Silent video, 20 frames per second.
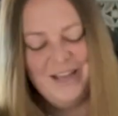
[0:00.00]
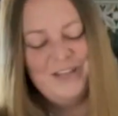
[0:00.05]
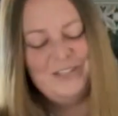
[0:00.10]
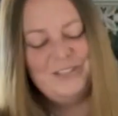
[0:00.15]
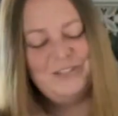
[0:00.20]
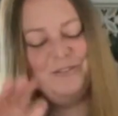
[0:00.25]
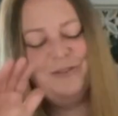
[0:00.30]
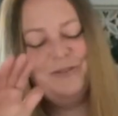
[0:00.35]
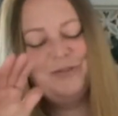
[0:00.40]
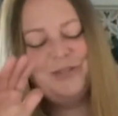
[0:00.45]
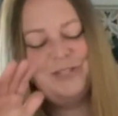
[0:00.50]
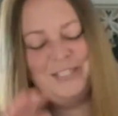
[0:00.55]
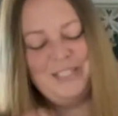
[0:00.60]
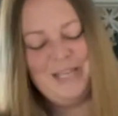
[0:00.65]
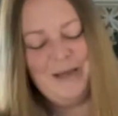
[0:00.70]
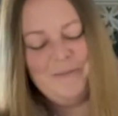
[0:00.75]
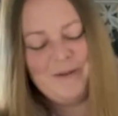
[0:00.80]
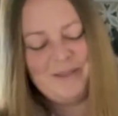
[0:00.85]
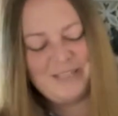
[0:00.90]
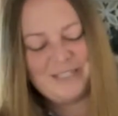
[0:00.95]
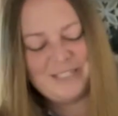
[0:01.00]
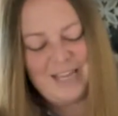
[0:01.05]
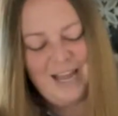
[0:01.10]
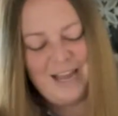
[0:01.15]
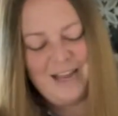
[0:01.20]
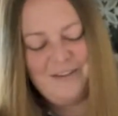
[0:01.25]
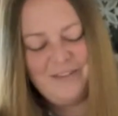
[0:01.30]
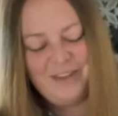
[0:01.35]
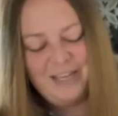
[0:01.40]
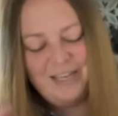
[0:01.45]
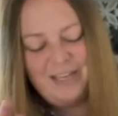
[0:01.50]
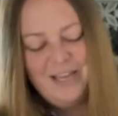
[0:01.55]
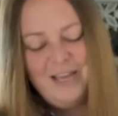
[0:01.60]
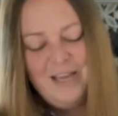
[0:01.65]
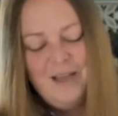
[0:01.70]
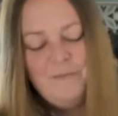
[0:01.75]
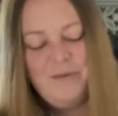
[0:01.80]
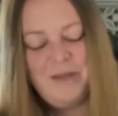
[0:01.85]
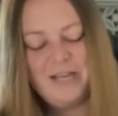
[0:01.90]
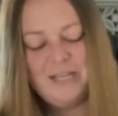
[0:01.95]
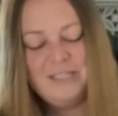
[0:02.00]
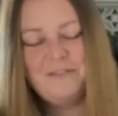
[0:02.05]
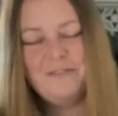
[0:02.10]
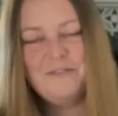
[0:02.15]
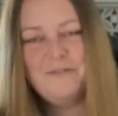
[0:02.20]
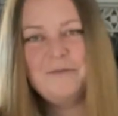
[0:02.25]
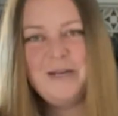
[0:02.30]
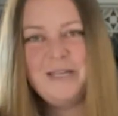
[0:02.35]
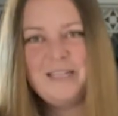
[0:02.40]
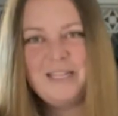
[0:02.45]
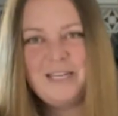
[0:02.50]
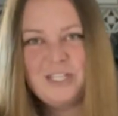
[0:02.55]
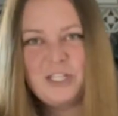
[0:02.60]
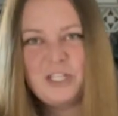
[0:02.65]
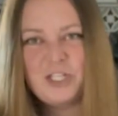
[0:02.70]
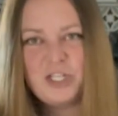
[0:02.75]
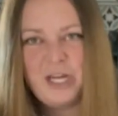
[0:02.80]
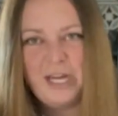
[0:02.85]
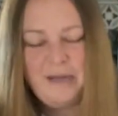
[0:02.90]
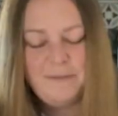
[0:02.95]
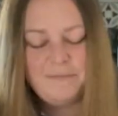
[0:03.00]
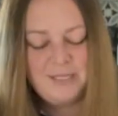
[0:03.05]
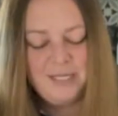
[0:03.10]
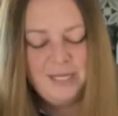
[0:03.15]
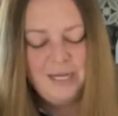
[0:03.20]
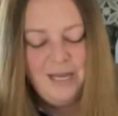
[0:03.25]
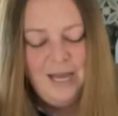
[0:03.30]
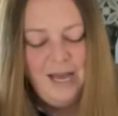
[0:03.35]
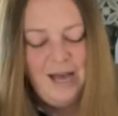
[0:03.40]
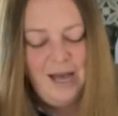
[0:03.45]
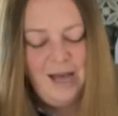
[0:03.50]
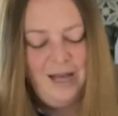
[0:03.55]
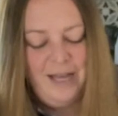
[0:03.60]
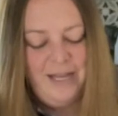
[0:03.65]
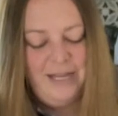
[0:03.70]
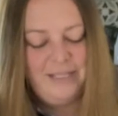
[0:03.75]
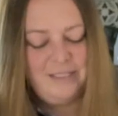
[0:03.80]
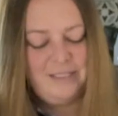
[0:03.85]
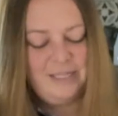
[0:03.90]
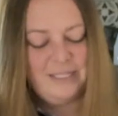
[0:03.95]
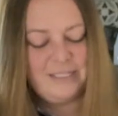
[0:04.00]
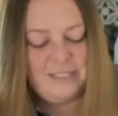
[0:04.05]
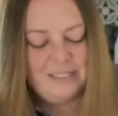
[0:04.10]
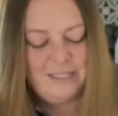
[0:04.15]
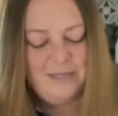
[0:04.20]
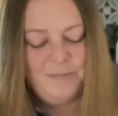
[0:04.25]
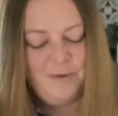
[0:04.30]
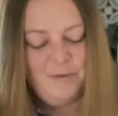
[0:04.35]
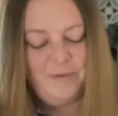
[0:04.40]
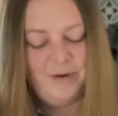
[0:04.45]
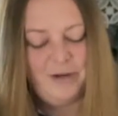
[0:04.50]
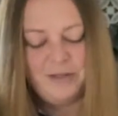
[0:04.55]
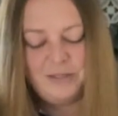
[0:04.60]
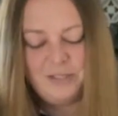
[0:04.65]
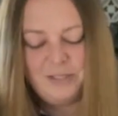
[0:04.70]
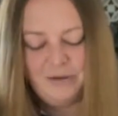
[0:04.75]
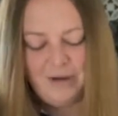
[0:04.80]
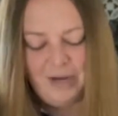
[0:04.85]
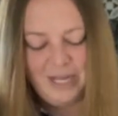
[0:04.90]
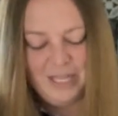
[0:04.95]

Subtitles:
So if you step on the side of it, because of the way that it's shaped, it doesn't tip over. So